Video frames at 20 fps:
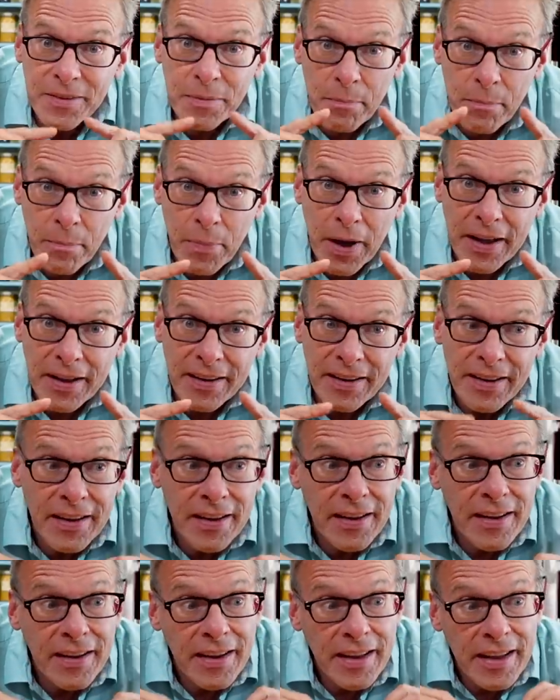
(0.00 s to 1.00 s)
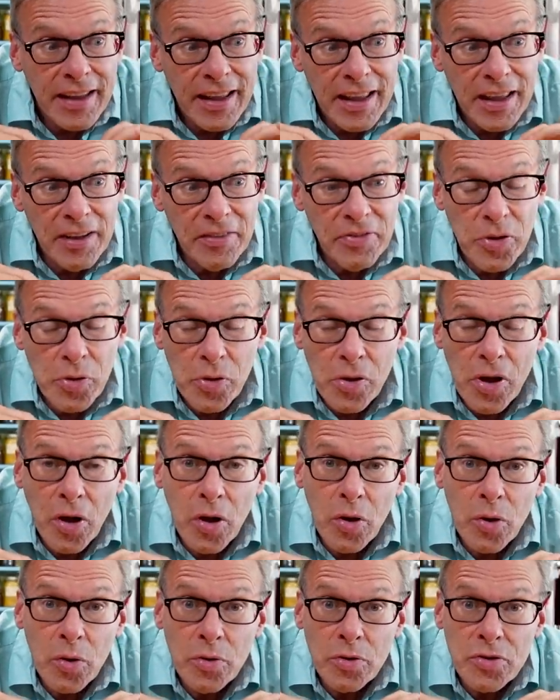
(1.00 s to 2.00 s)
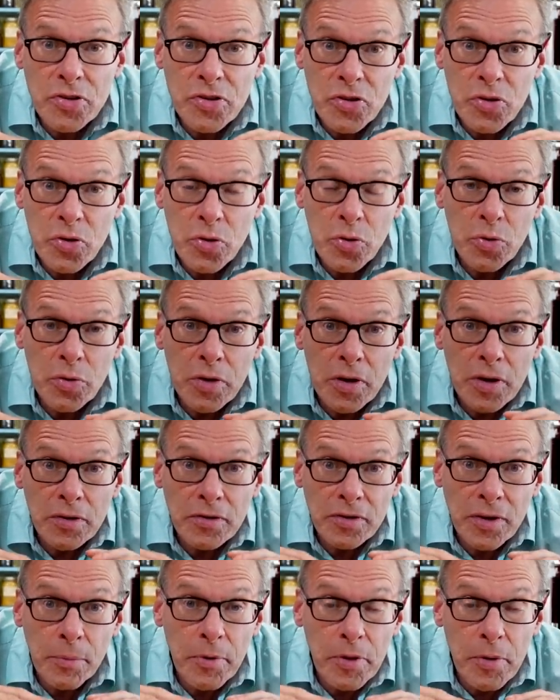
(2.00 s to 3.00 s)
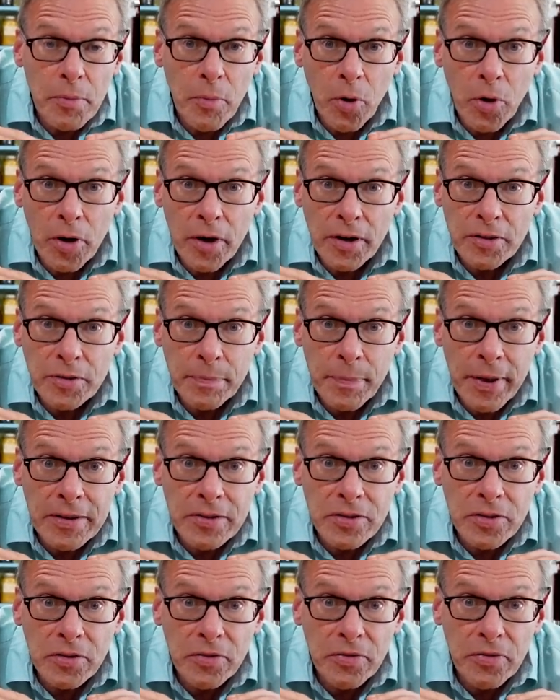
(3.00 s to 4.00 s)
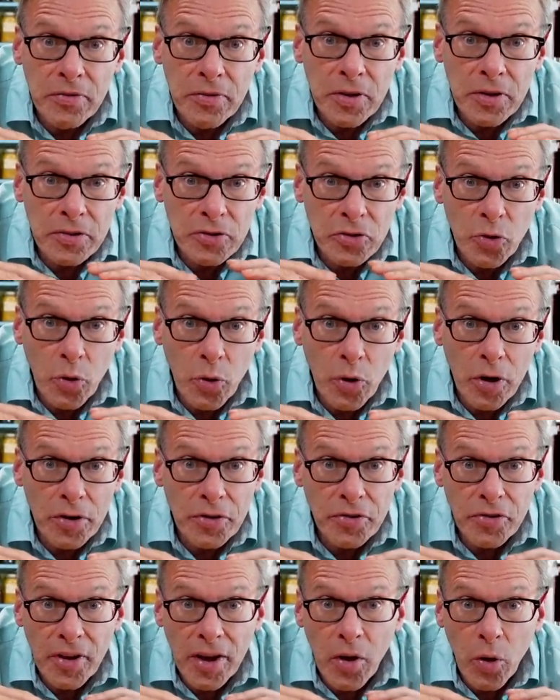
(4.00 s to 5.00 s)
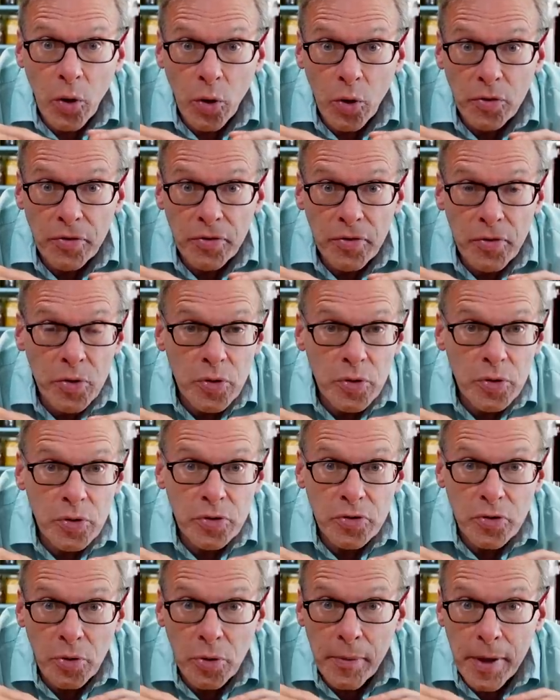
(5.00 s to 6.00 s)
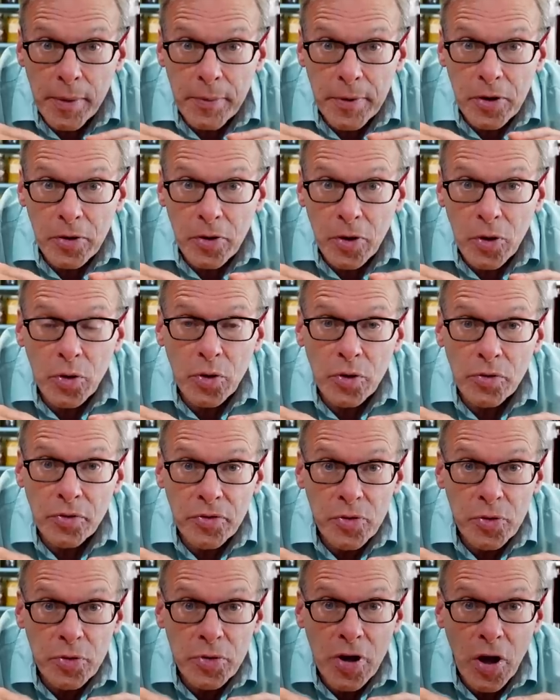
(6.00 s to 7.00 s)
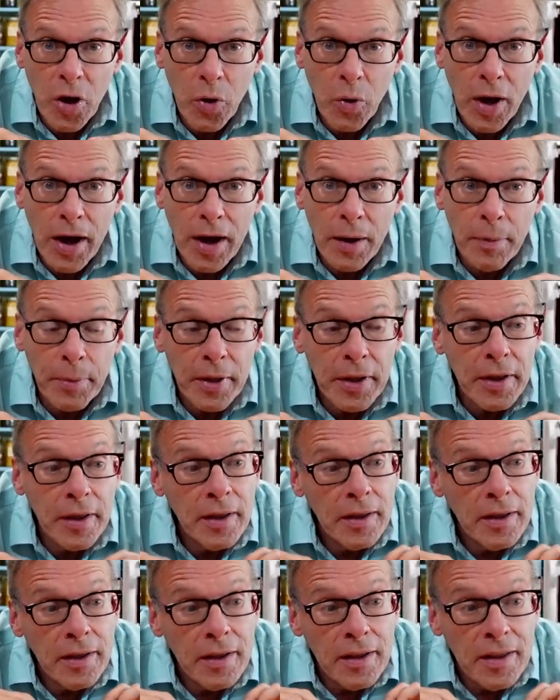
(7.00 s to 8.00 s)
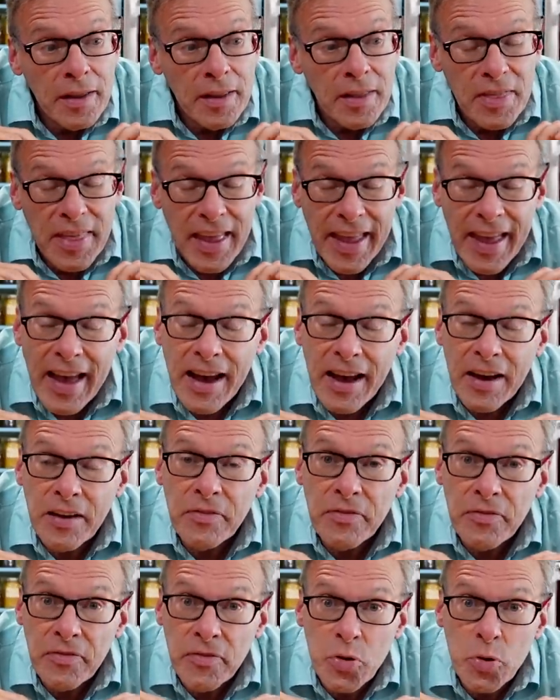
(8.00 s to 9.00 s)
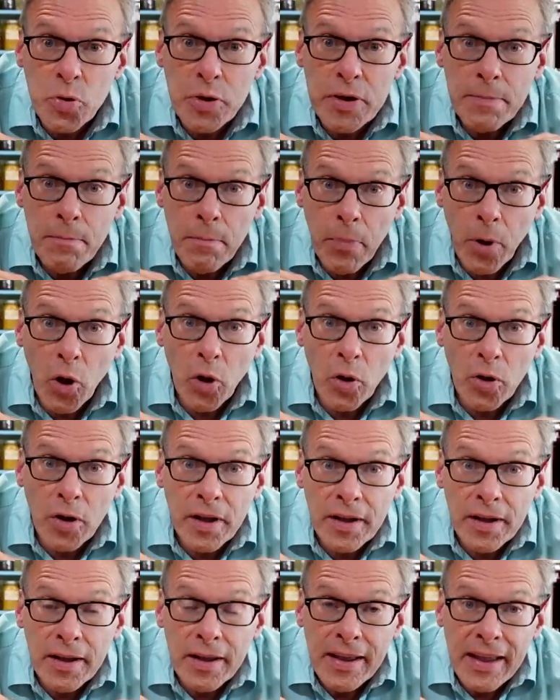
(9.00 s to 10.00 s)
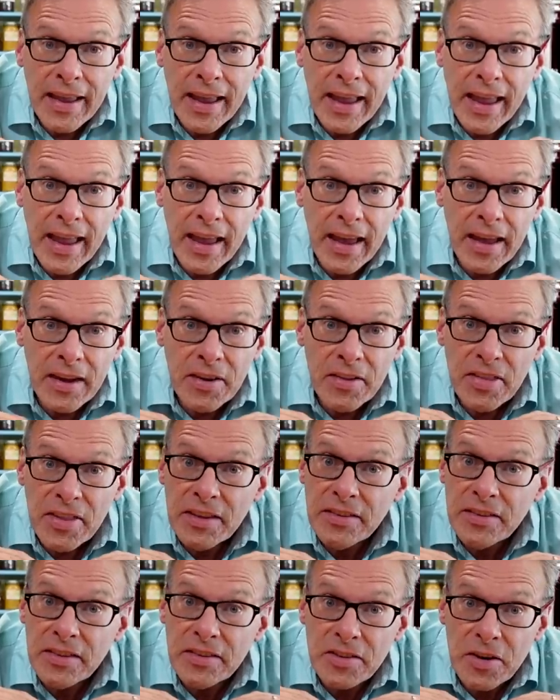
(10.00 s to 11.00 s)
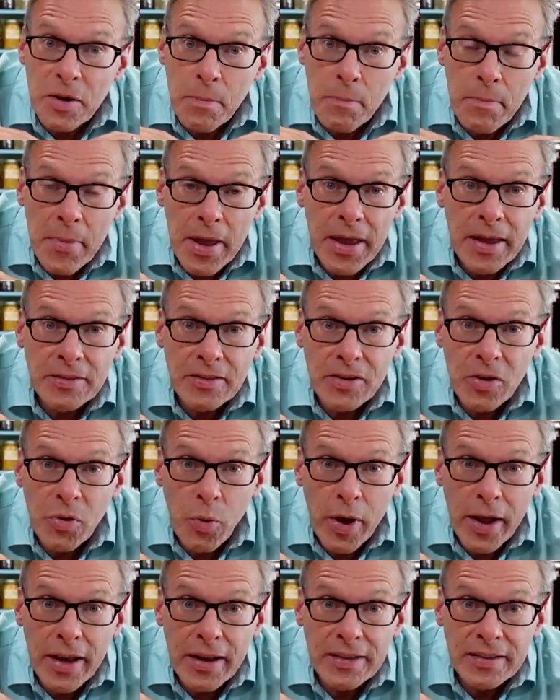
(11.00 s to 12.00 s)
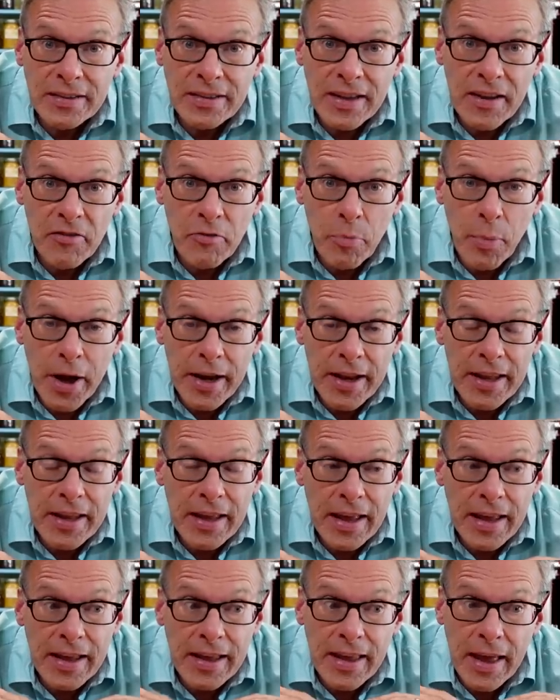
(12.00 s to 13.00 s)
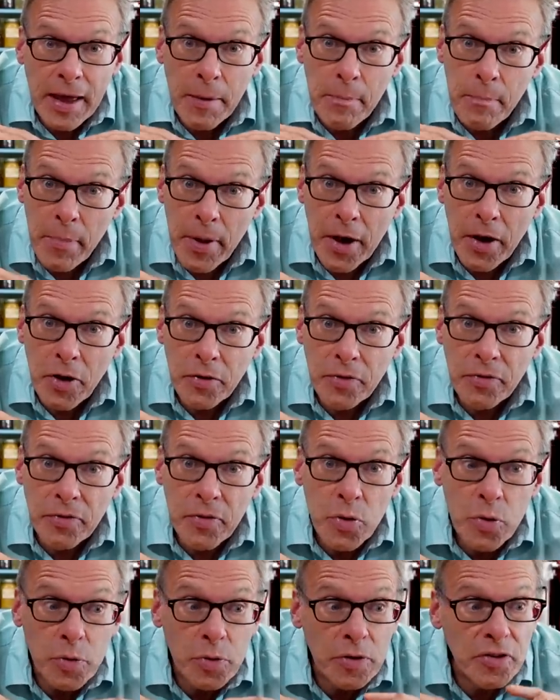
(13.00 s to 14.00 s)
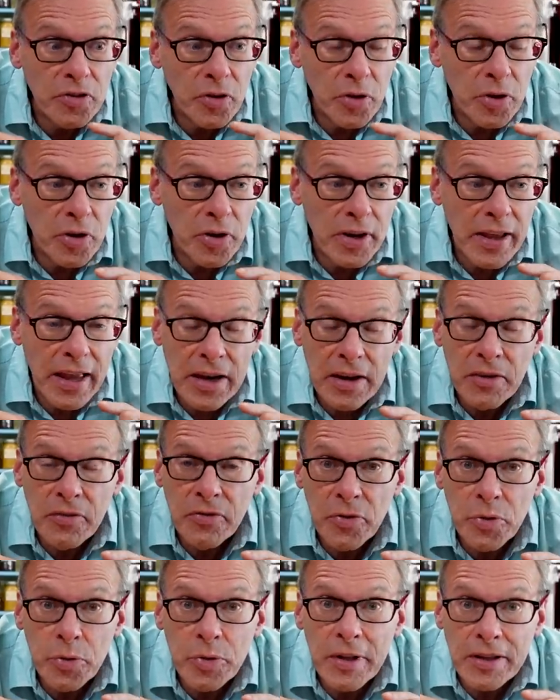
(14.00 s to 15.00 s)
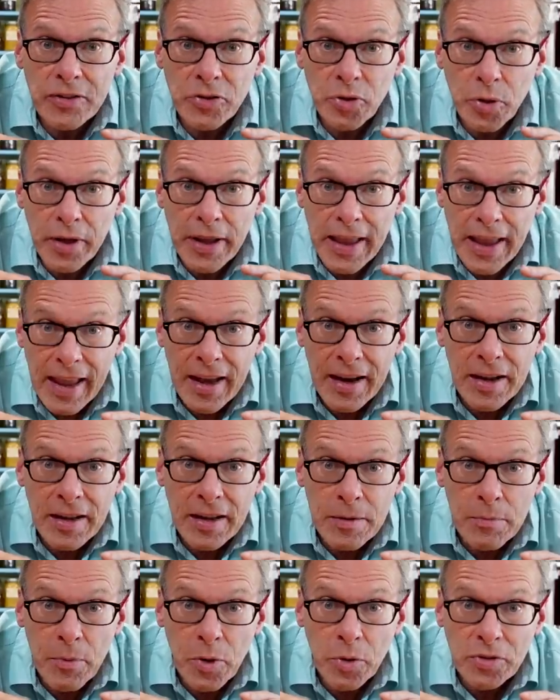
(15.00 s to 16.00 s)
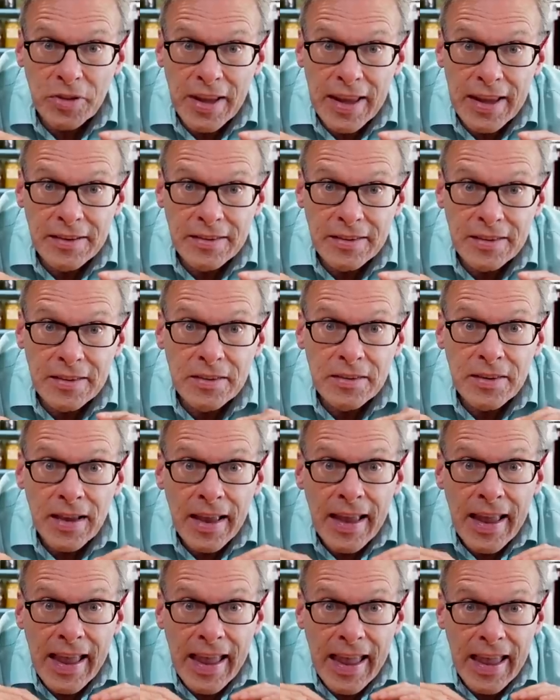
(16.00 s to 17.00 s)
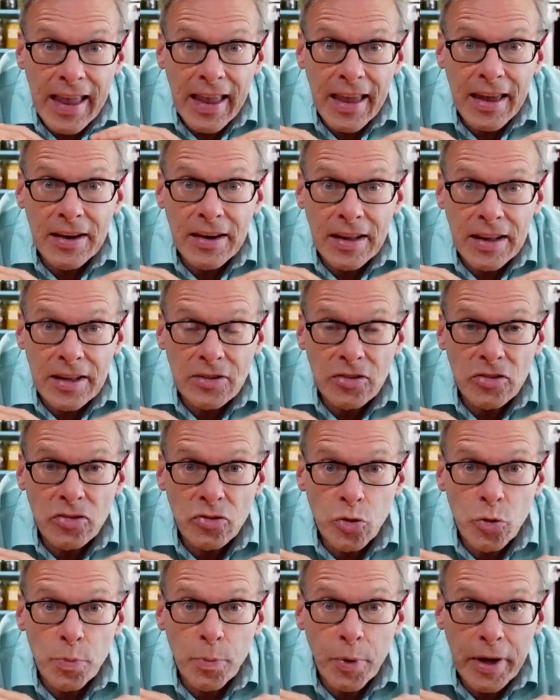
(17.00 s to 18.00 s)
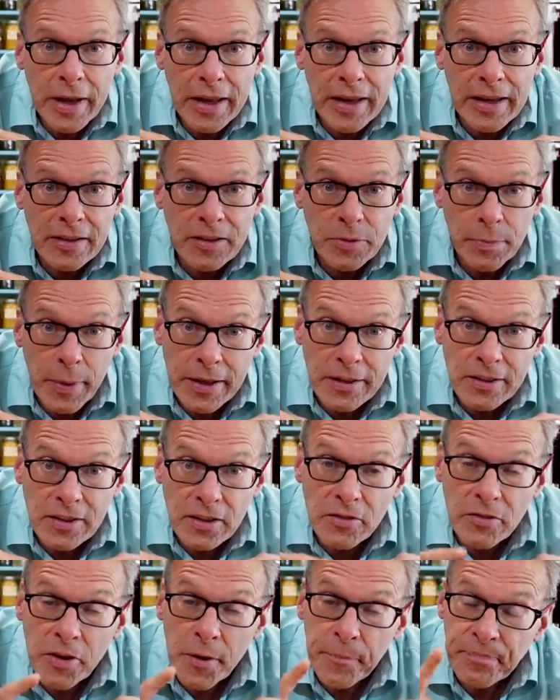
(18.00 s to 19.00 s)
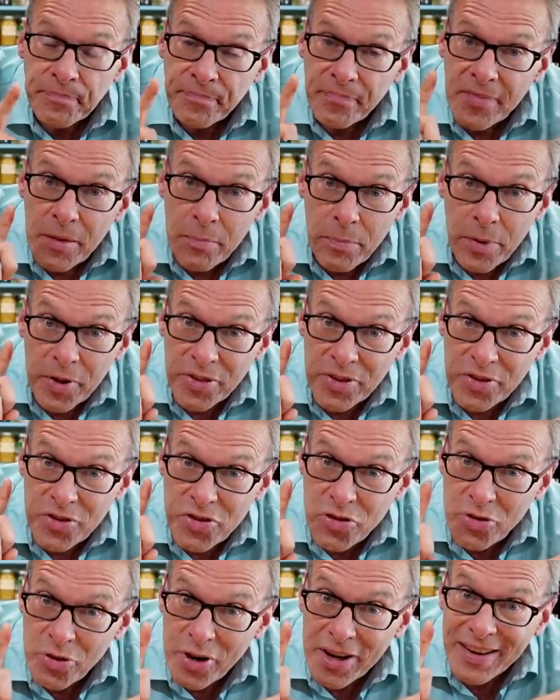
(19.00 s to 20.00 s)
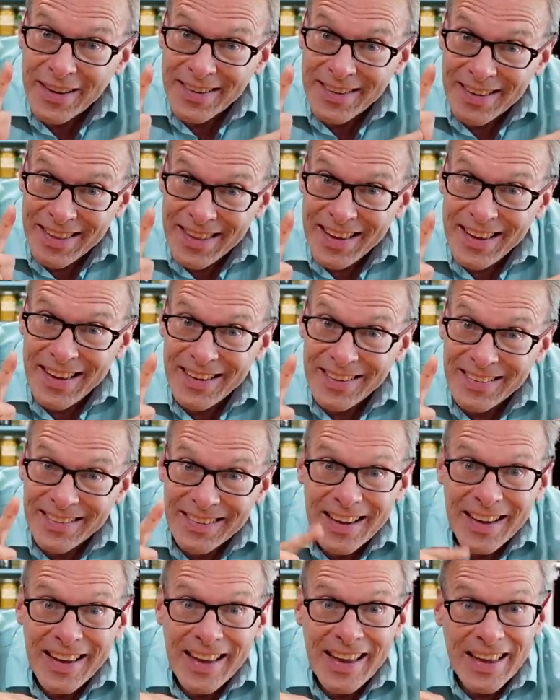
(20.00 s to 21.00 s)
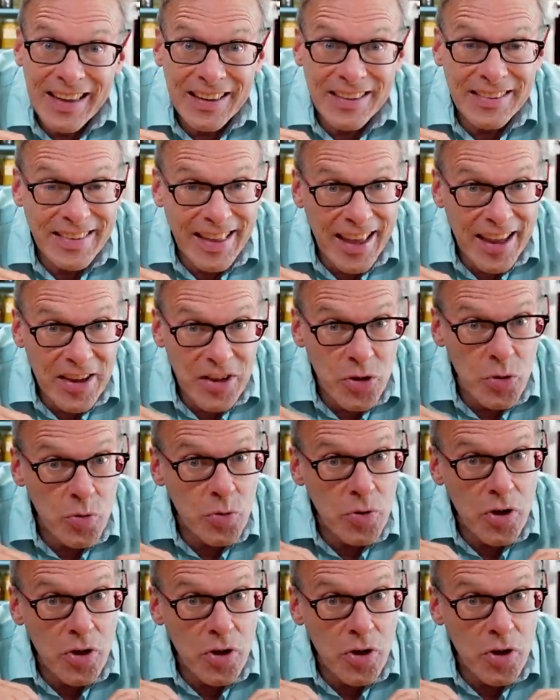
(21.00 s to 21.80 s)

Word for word: but if you go to some of the more expensive stores like Whole Foods or maybe your local food co-op, they have food in bulk. And this is an amazing way to save money and get better food. So you're getting food that's organic in most cases and it's super inexpensive. But the trick to this is that you